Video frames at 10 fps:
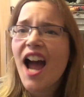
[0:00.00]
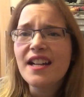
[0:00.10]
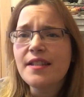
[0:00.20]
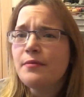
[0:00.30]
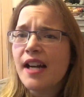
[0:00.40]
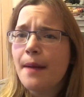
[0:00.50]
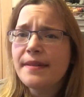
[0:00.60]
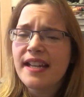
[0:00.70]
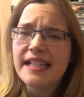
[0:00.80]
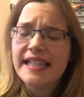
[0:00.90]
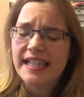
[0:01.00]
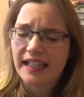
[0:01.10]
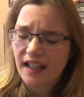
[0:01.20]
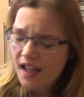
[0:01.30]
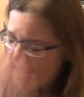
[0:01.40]
it's really
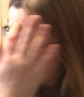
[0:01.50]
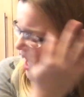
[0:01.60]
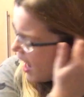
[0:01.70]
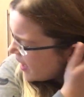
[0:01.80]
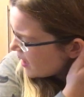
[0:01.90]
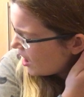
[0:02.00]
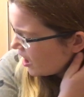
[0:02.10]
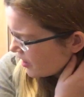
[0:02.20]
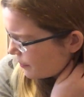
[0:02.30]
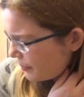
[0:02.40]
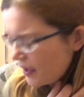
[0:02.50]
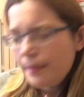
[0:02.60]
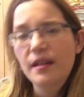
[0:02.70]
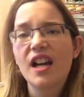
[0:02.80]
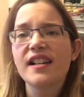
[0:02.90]
upsetting. And a lot of
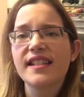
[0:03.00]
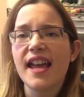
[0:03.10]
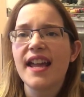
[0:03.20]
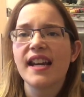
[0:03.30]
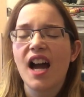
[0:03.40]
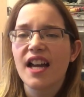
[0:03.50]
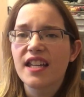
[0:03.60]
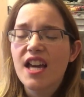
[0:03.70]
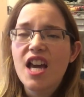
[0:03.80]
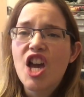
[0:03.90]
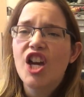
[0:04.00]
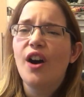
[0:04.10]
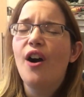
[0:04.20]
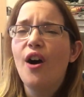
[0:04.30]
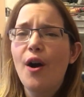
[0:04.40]
people are saying like,
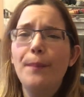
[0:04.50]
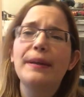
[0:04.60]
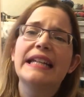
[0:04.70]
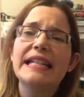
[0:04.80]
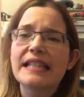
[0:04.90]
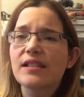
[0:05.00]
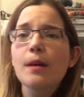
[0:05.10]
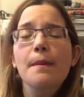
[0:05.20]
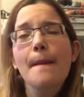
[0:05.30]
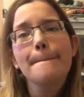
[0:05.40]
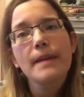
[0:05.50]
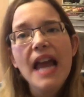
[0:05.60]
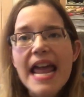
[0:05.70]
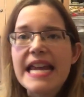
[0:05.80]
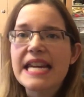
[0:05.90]
oh, please stop
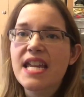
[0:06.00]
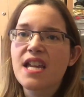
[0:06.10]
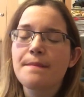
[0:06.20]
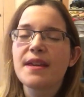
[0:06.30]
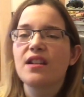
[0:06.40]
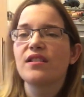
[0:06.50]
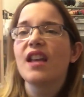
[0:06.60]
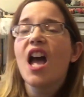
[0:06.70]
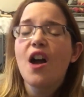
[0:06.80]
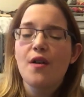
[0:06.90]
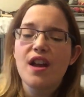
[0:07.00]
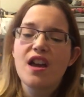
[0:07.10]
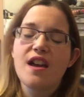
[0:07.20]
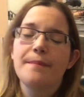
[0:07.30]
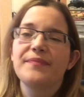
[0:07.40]
complaining because
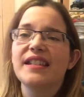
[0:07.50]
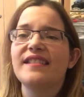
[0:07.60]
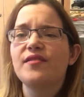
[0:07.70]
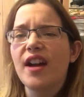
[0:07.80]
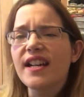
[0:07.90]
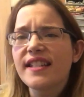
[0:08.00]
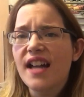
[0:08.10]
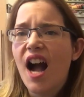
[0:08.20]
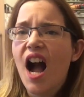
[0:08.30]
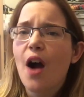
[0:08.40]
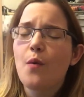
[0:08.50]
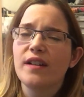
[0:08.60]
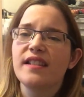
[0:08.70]
the director